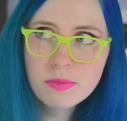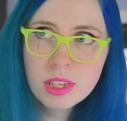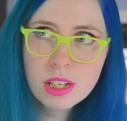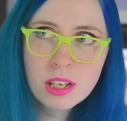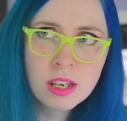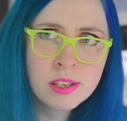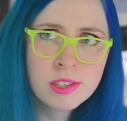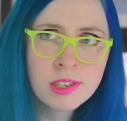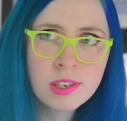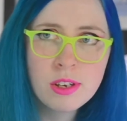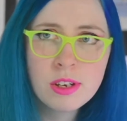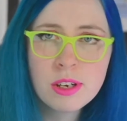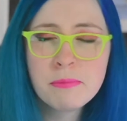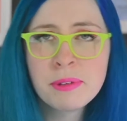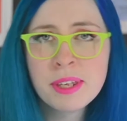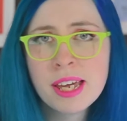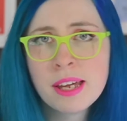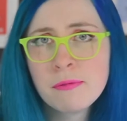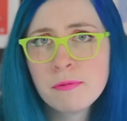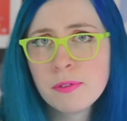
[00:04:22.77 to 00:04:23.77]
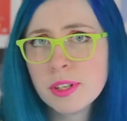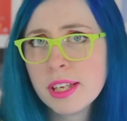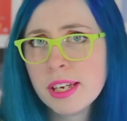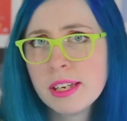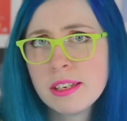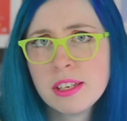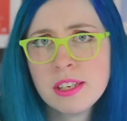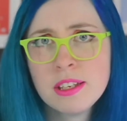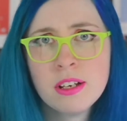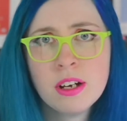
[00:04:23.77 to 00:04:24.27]
So you can plan for
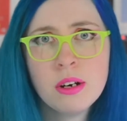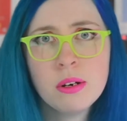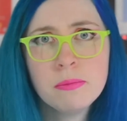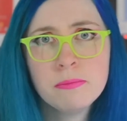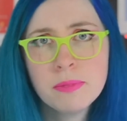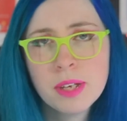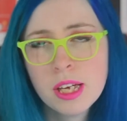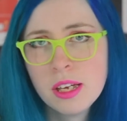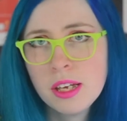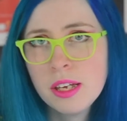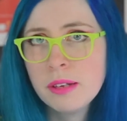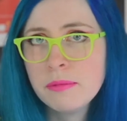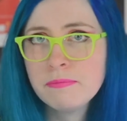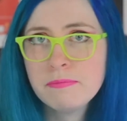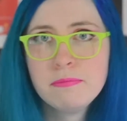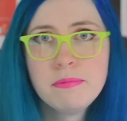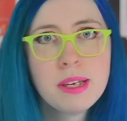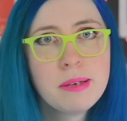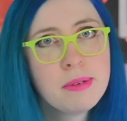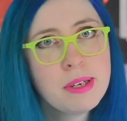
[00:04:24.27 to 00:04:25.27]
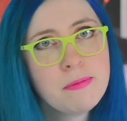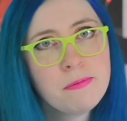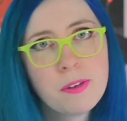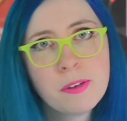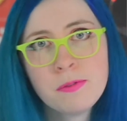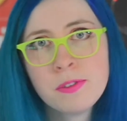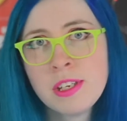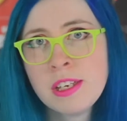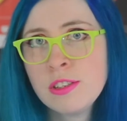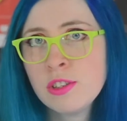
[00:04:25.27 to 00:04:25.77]
like, you know, maybe
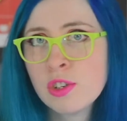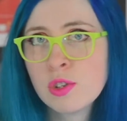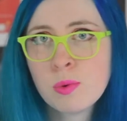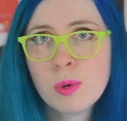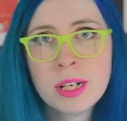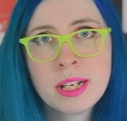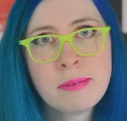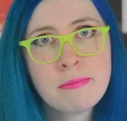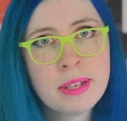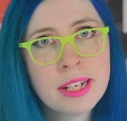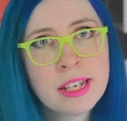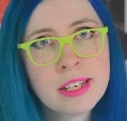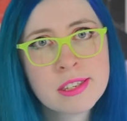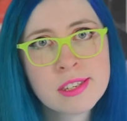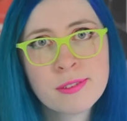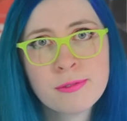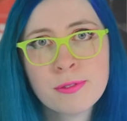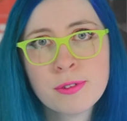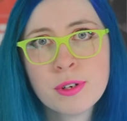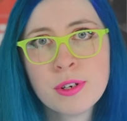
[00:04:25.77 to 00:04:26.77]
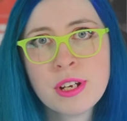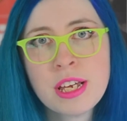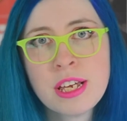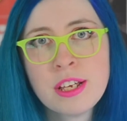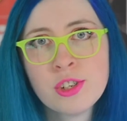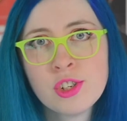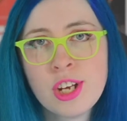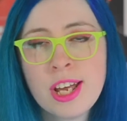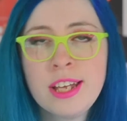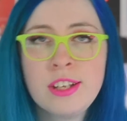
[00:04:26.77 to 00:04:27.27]
15 to 20 minutes for
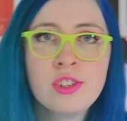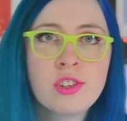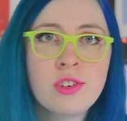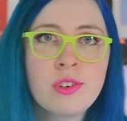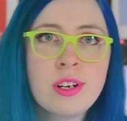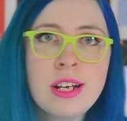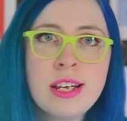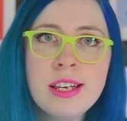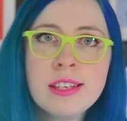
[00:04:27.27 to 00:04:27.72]
each entry.